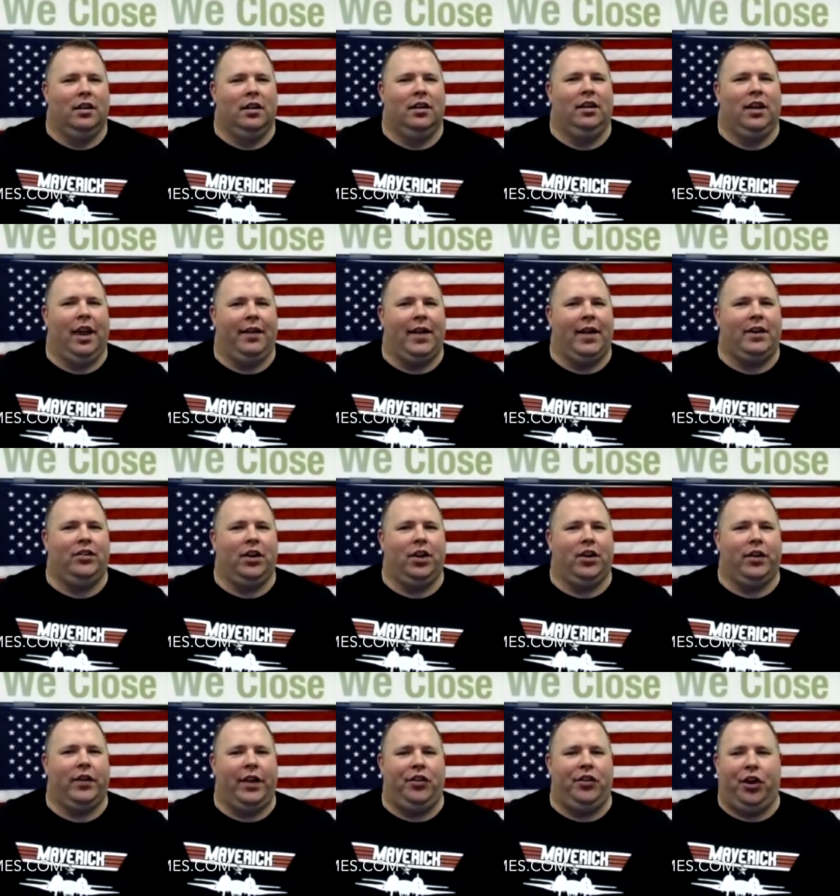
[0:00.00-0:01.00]
Yeah, that's
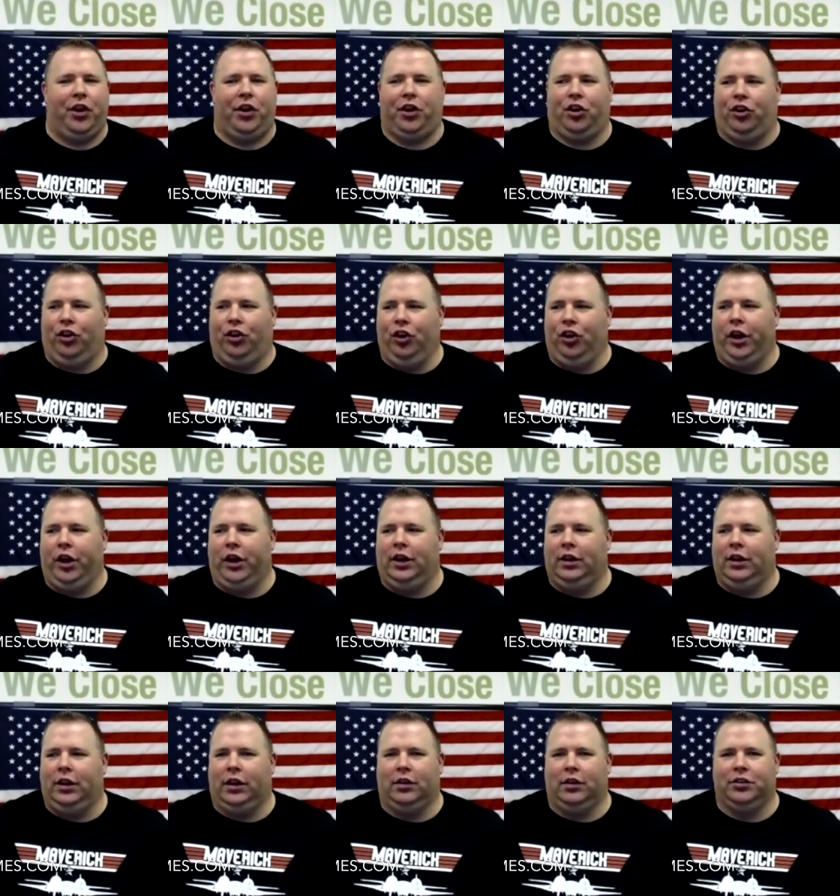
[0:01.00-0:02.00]
a good
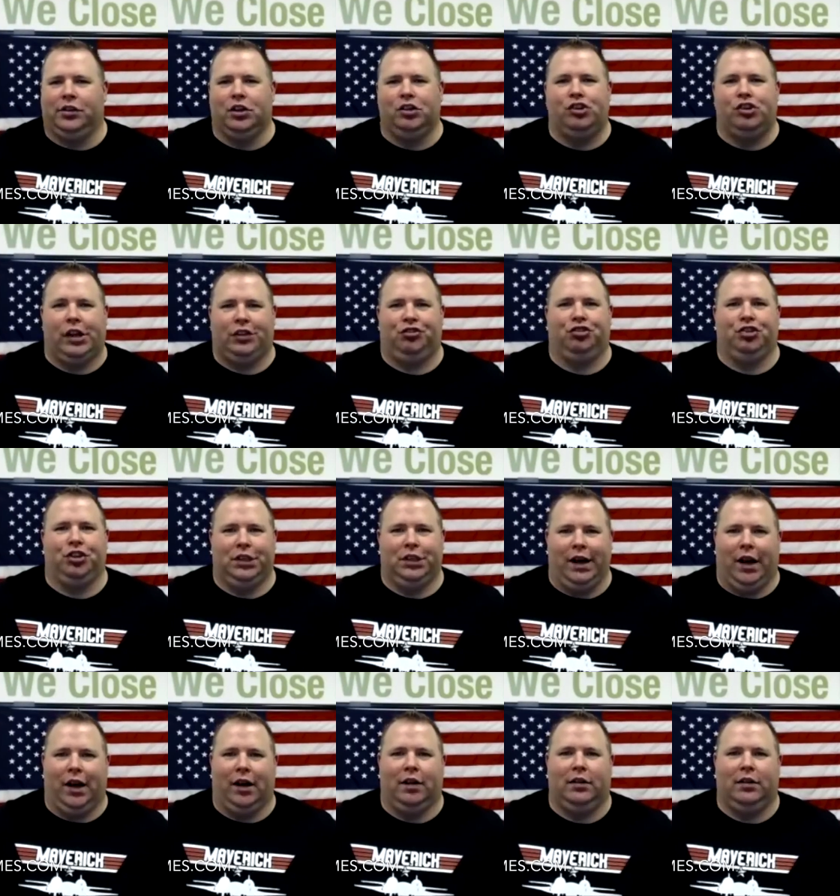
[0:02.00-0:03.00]
little suggestion
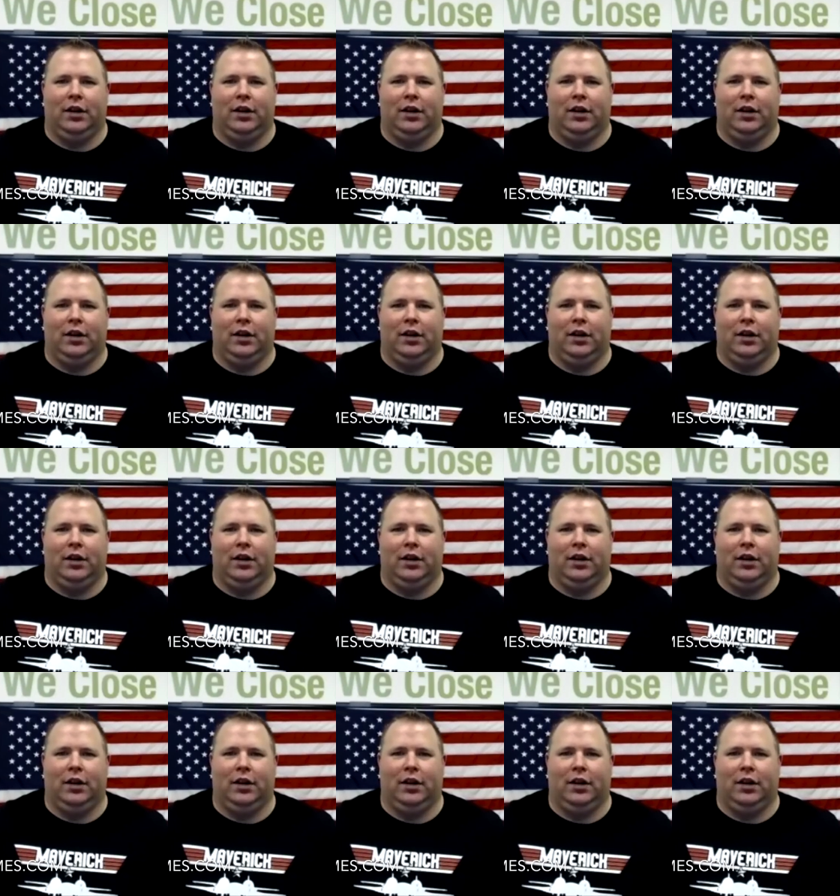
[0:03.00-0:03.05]
there.